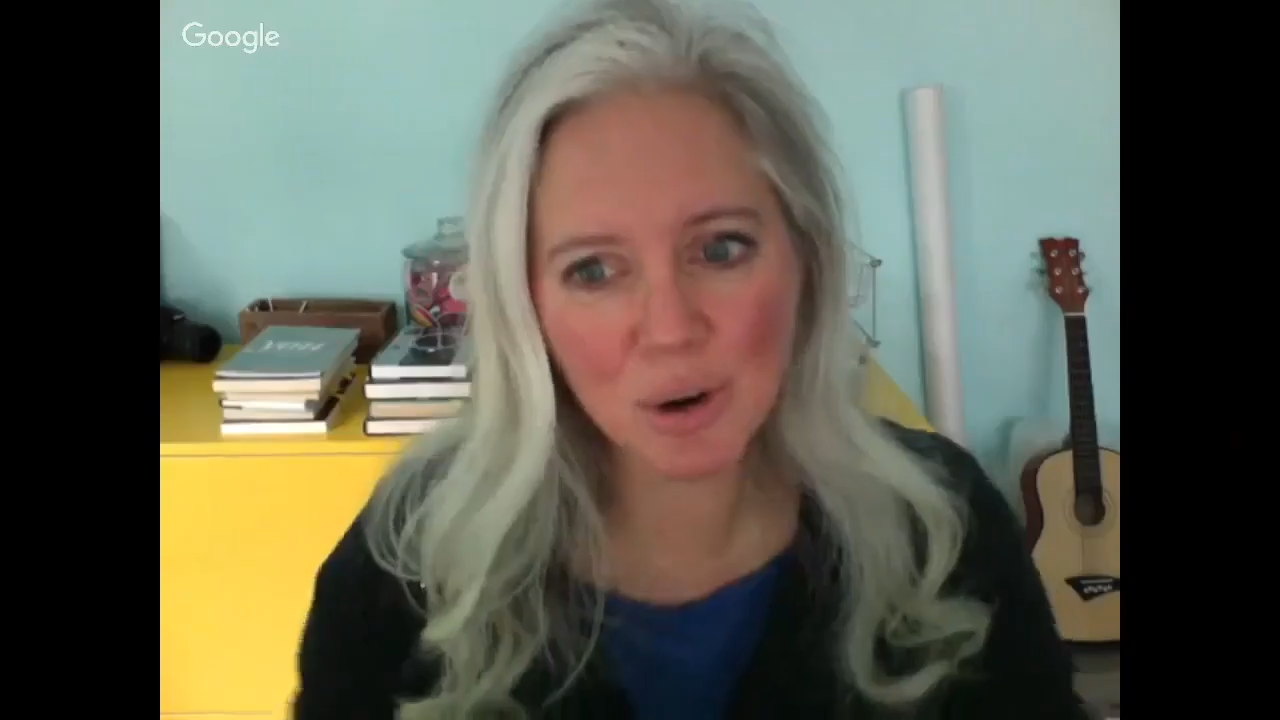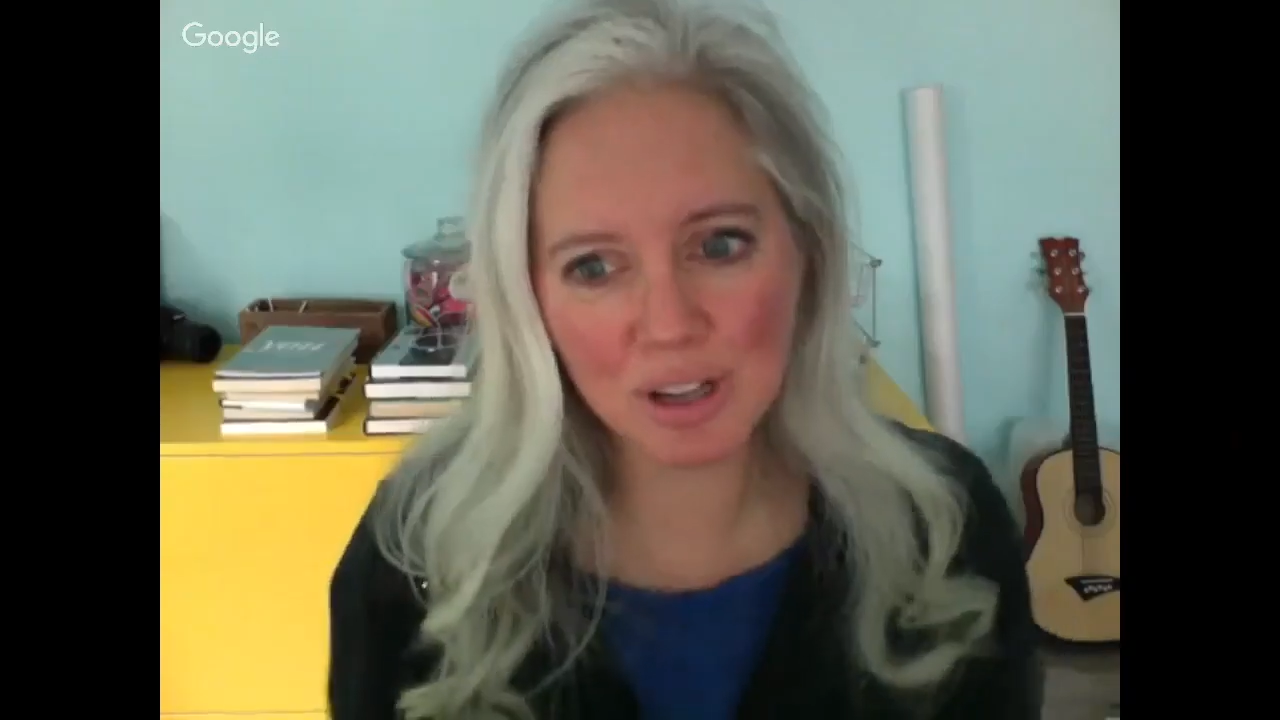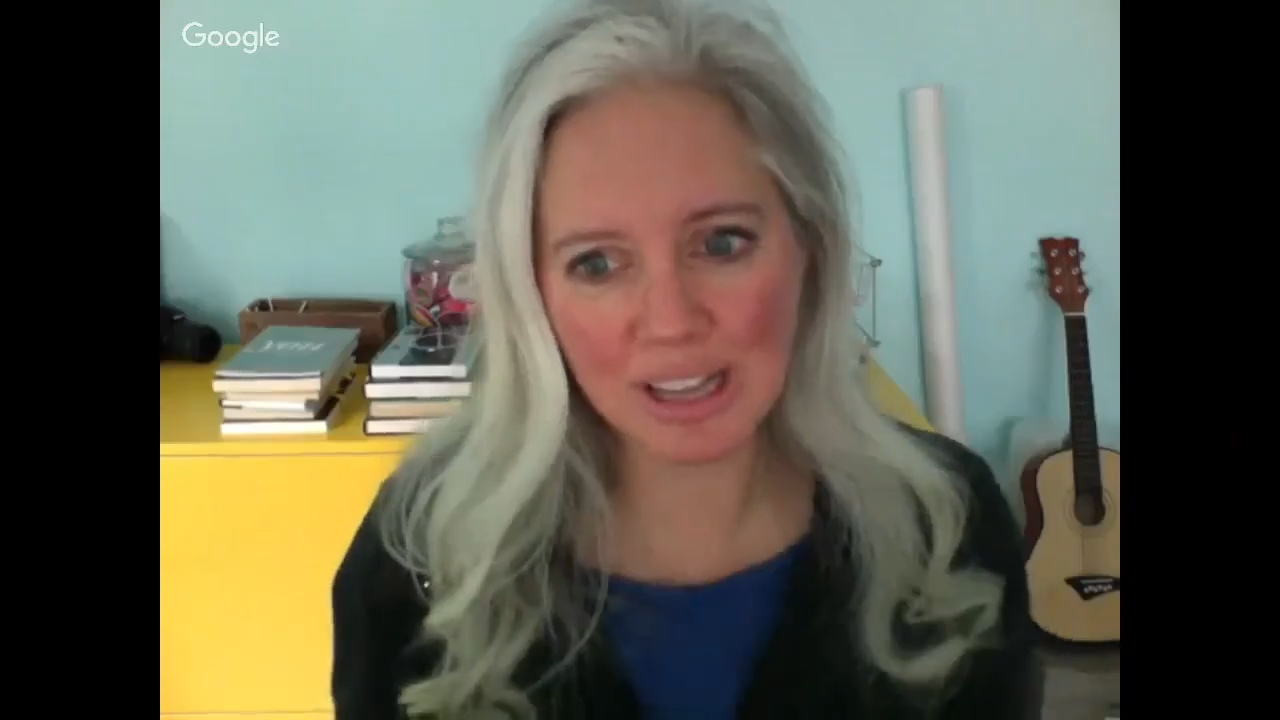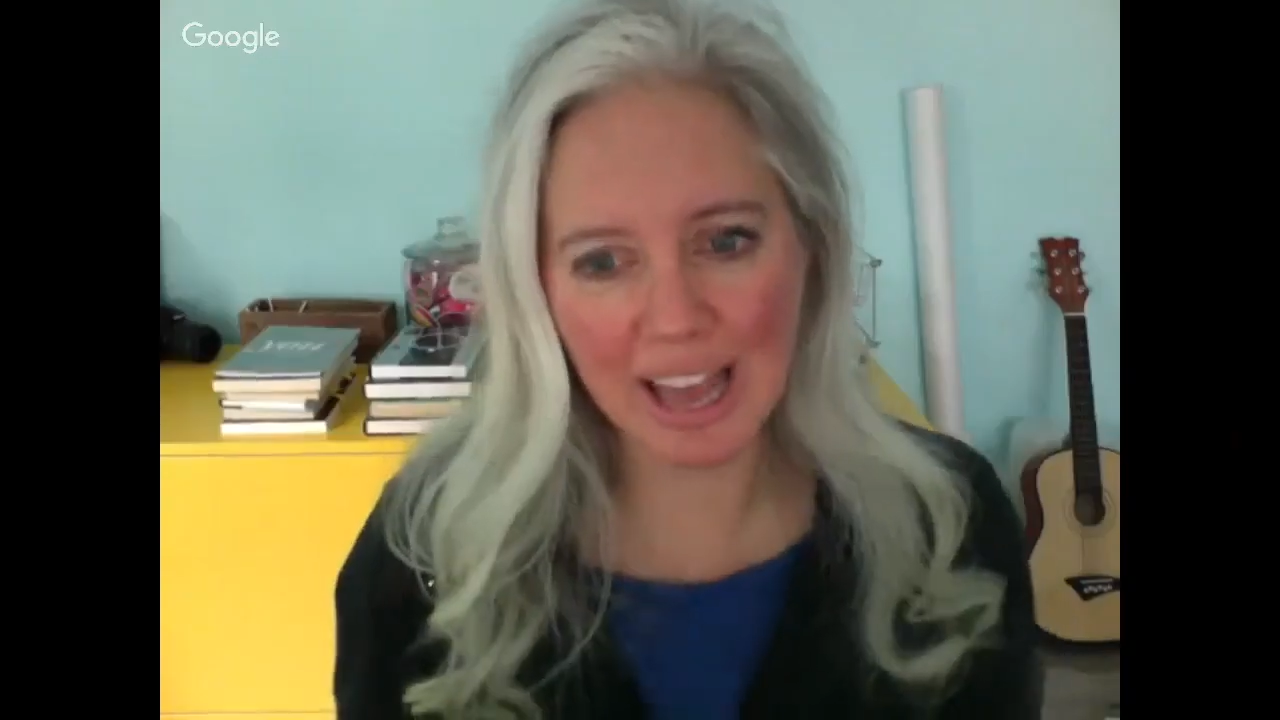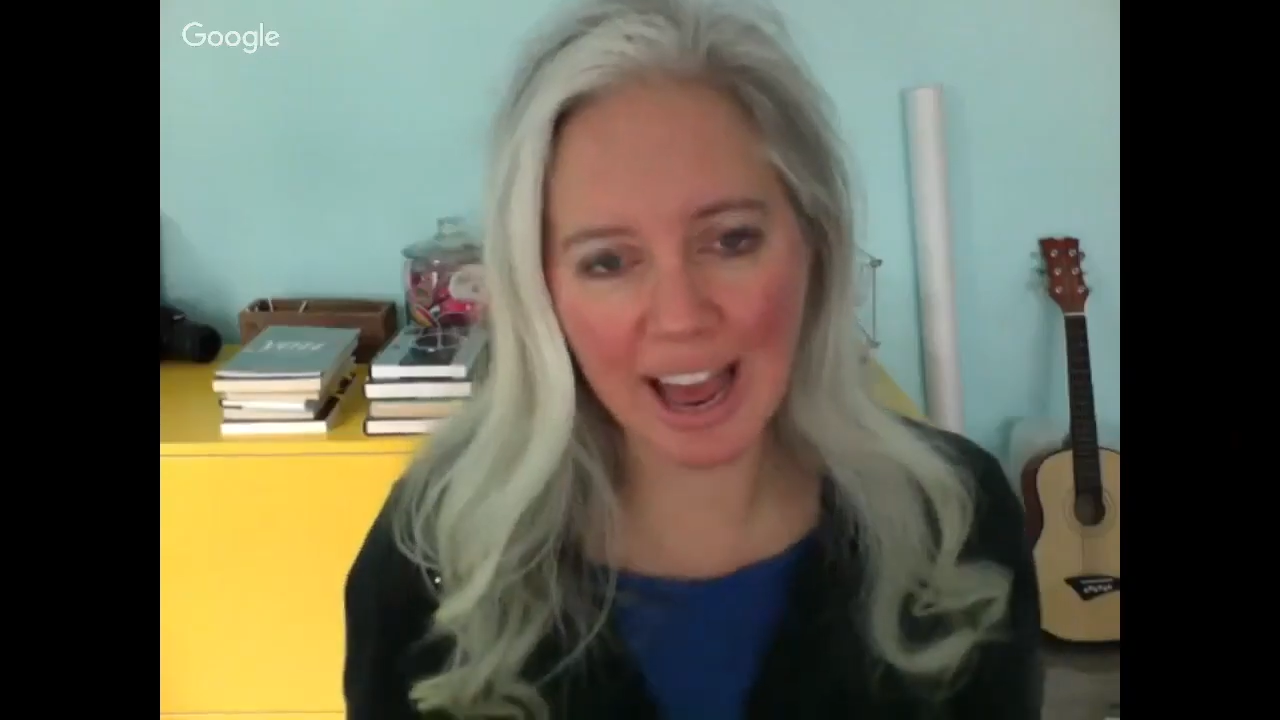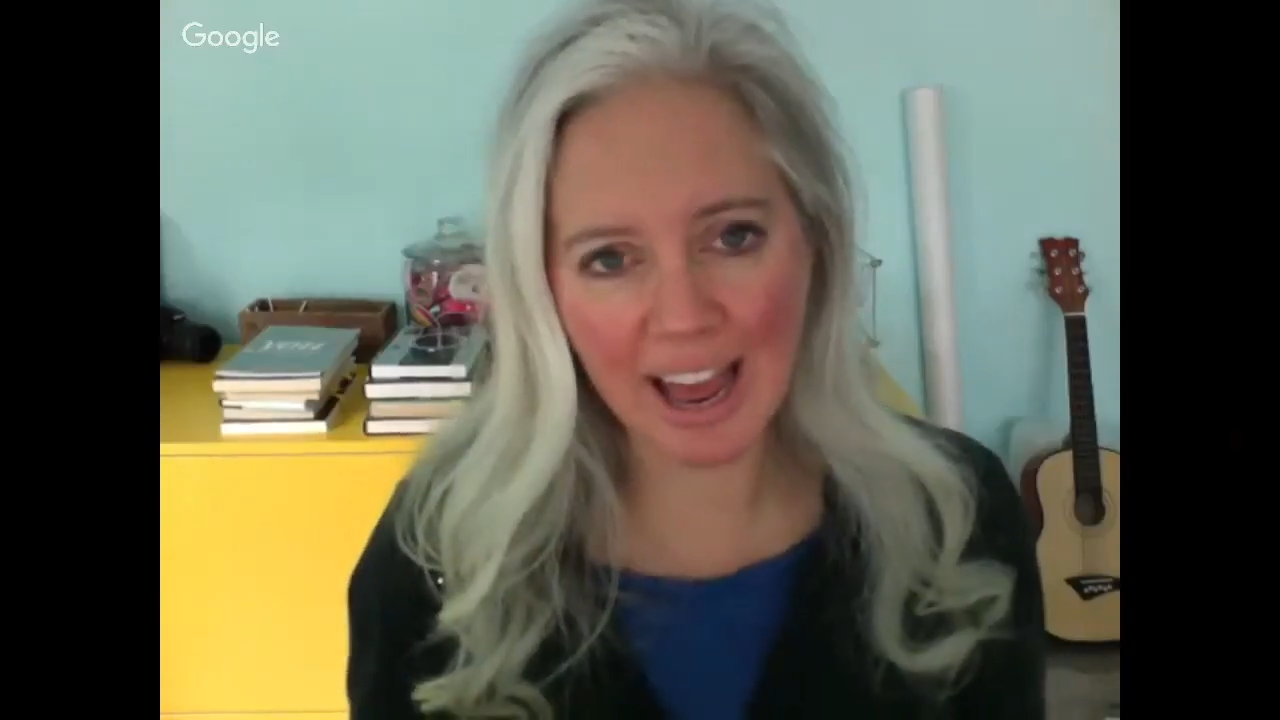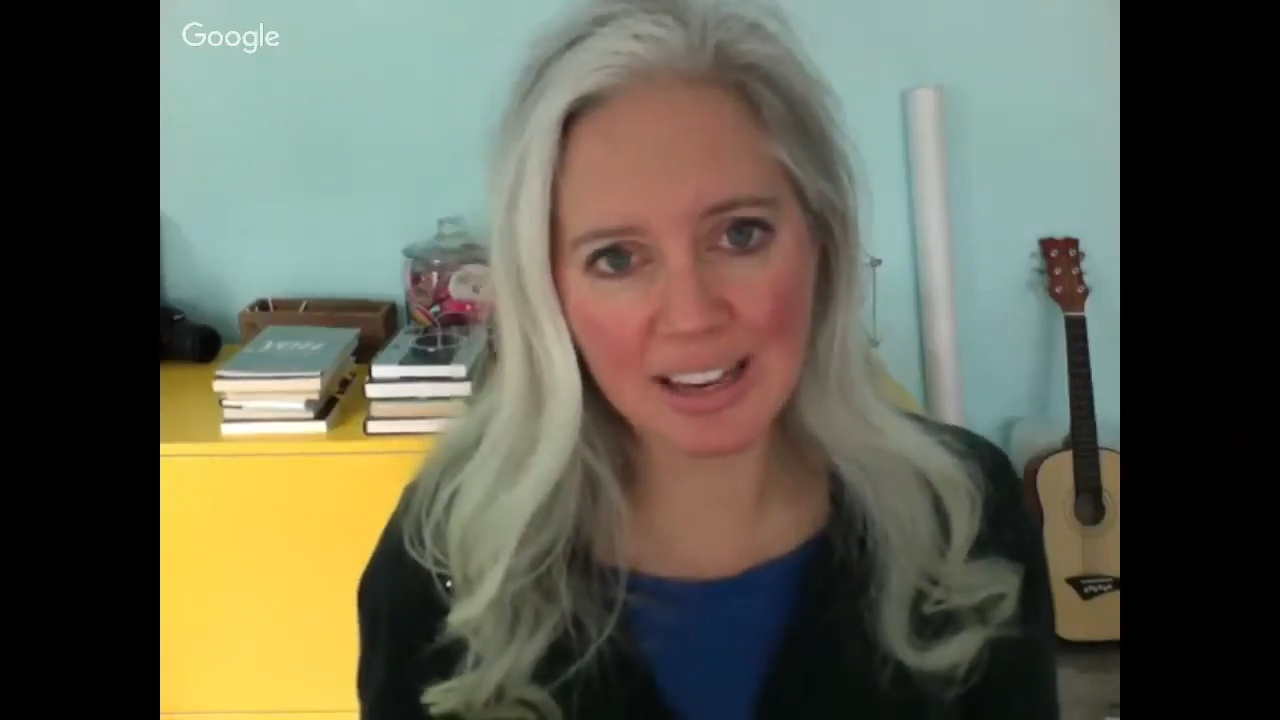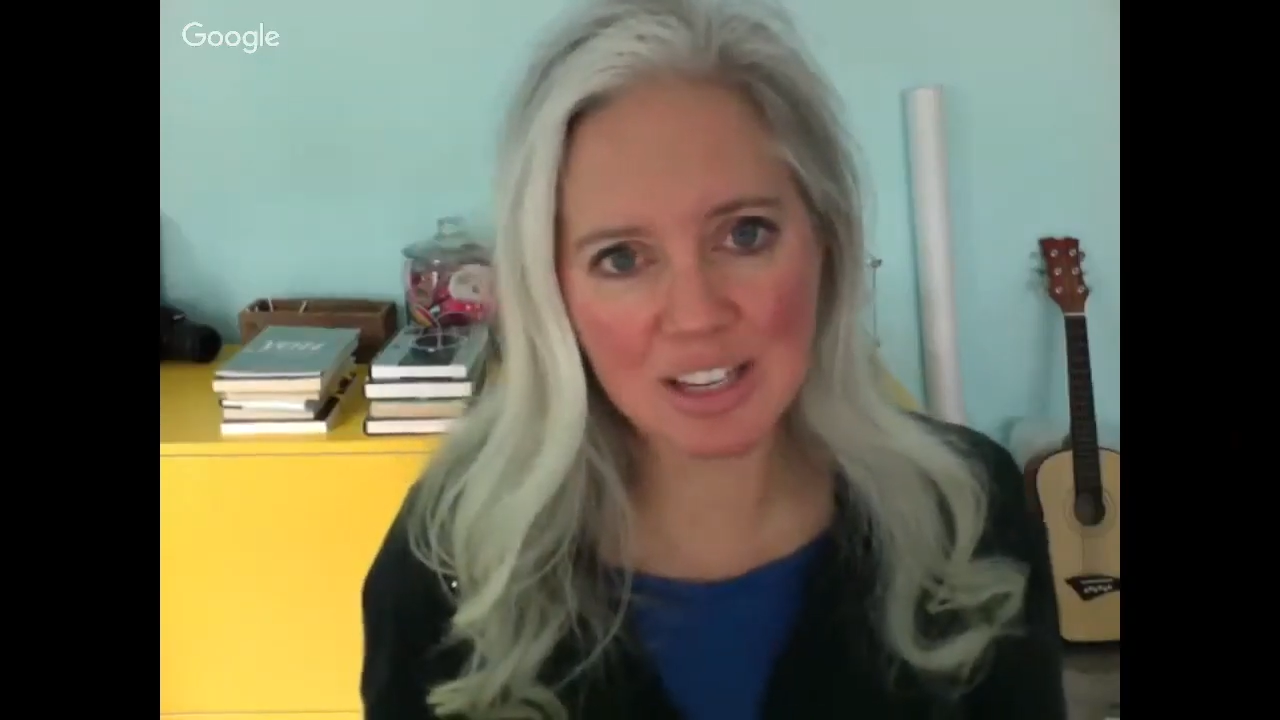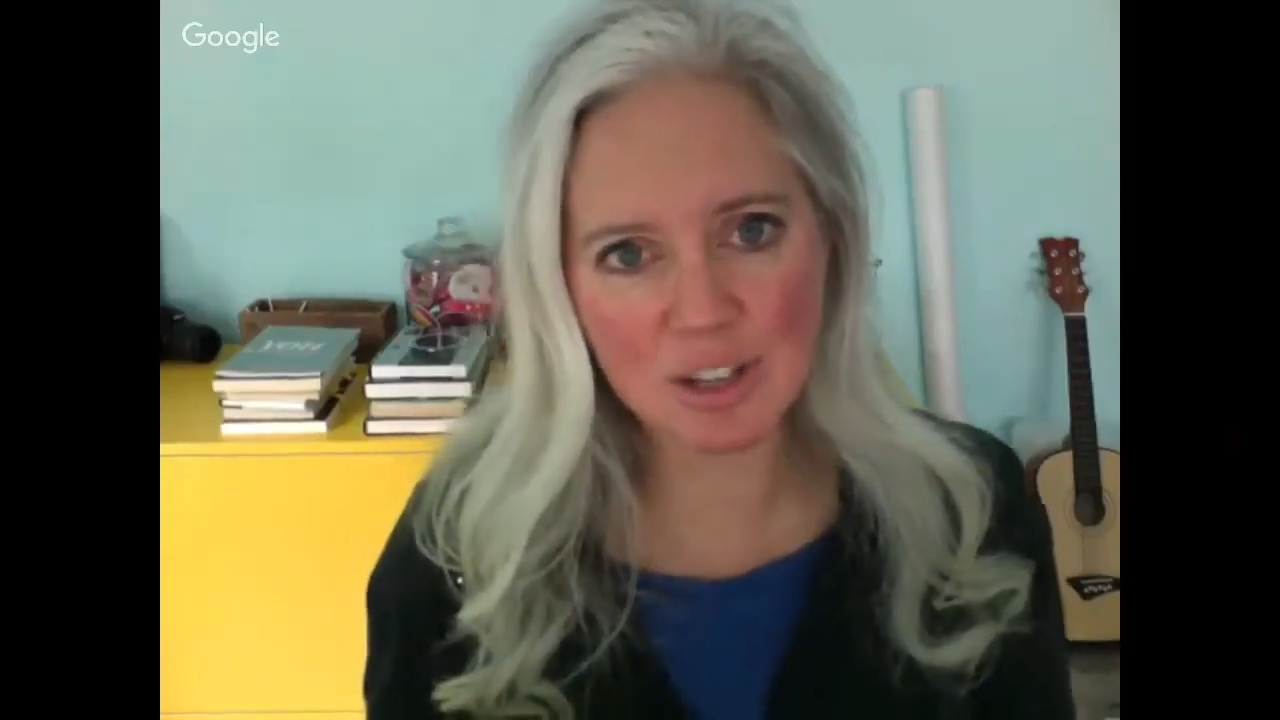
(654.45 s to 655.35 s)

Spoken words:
totally add